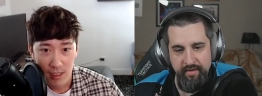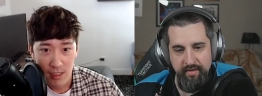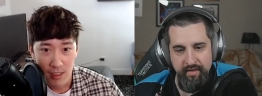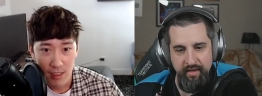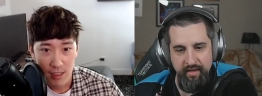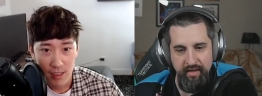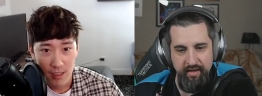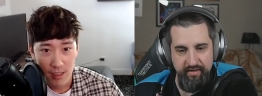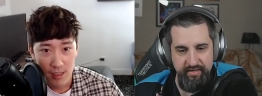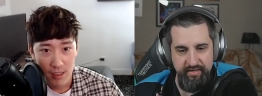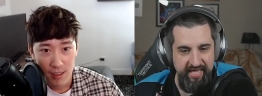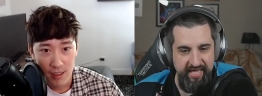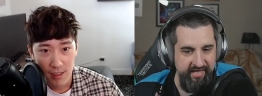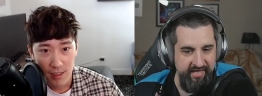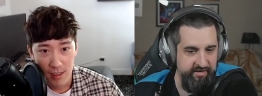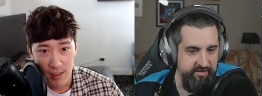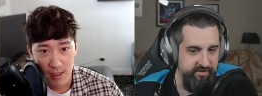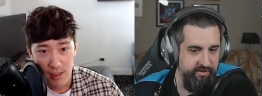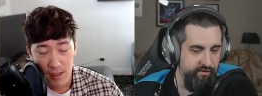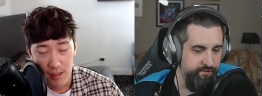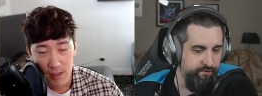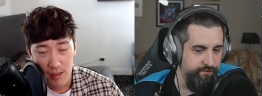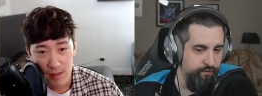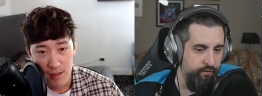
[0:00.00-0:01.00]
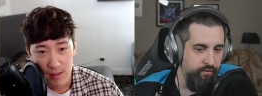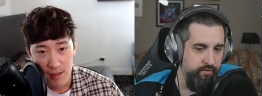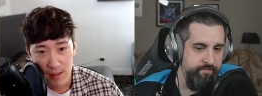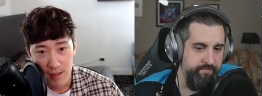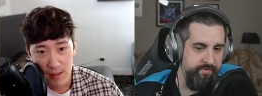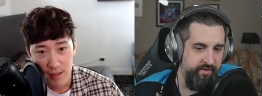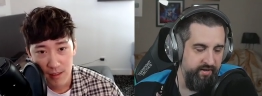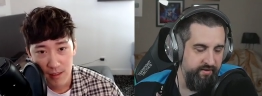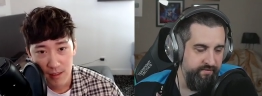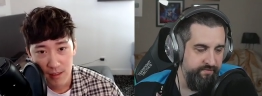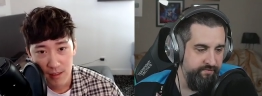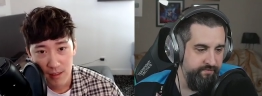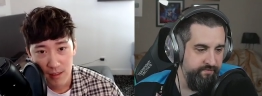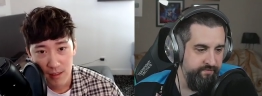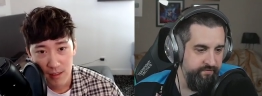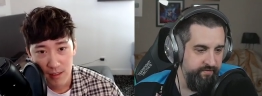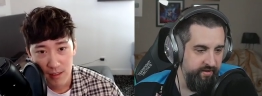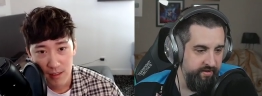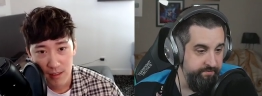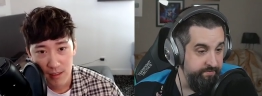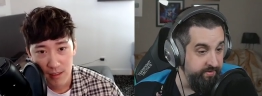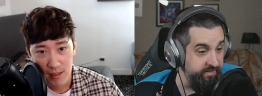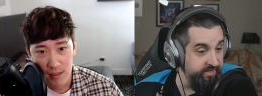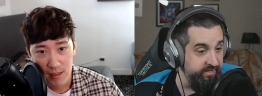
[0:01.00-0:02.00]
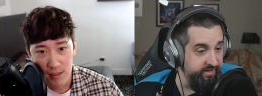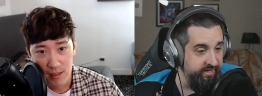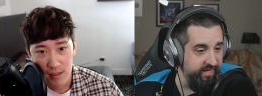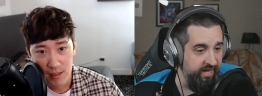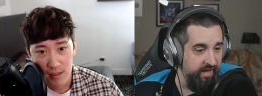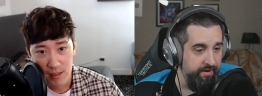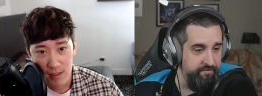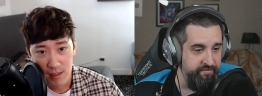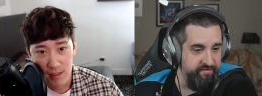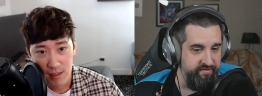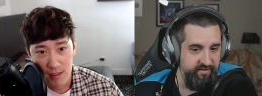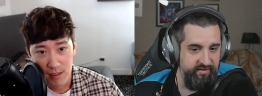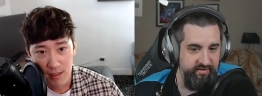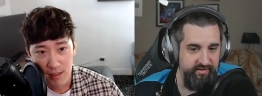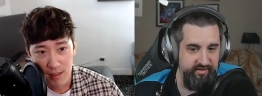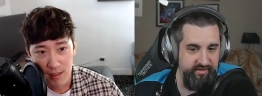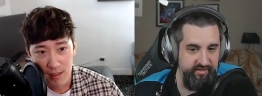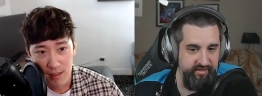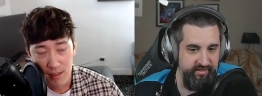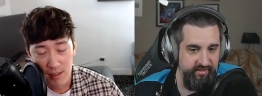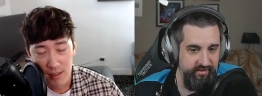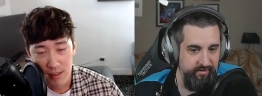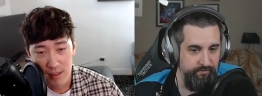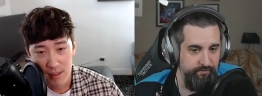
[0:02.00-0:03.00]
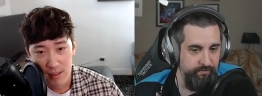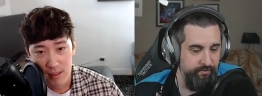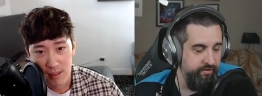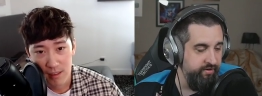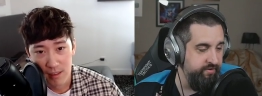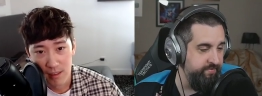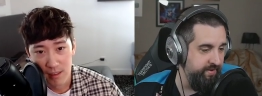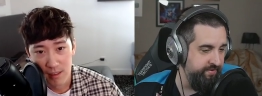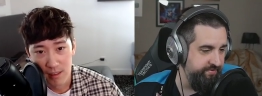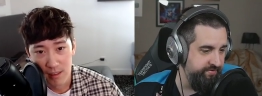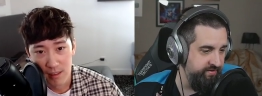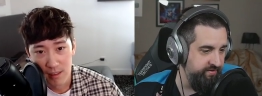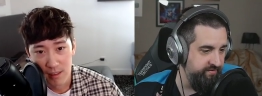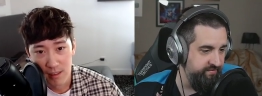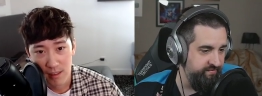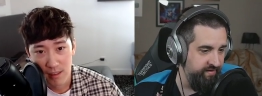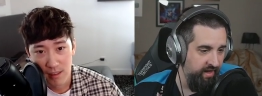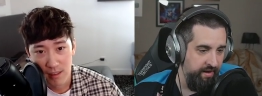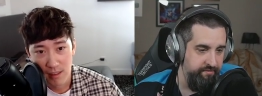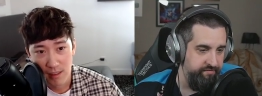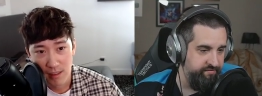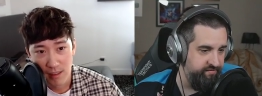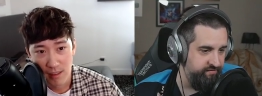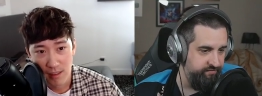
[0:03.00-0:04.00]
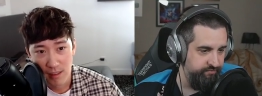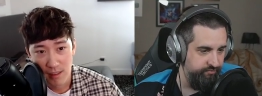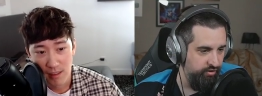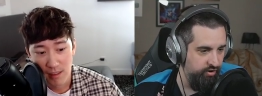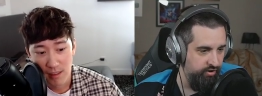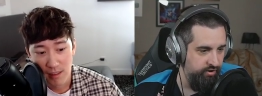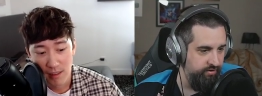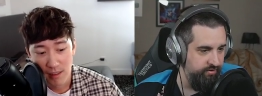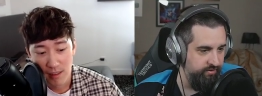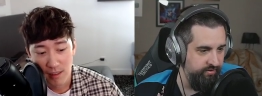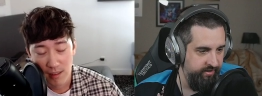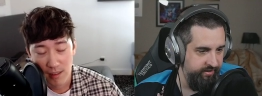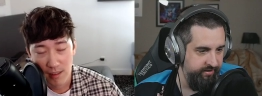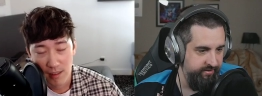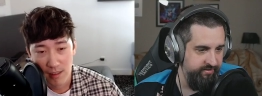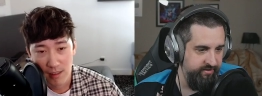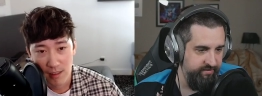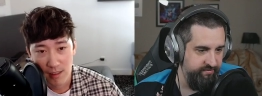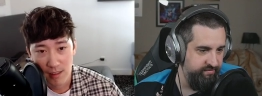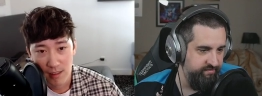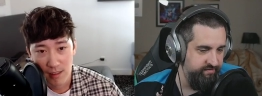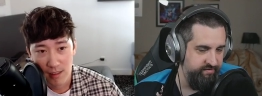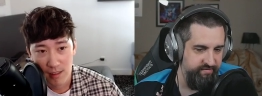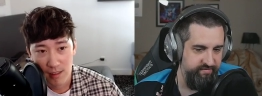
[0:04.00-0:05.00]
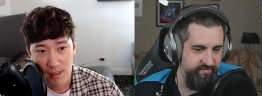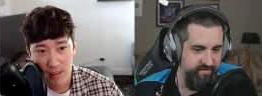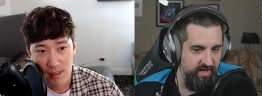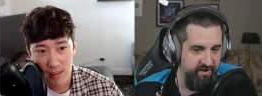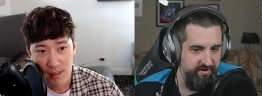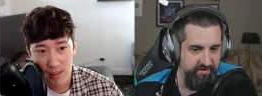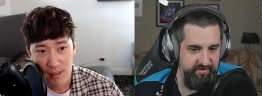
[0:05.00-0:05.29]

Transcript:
Speaker 1: Uh, Cannoneer 4 buff. Admittedly, I was a little worried about this. I was just wrong. Like, this is just not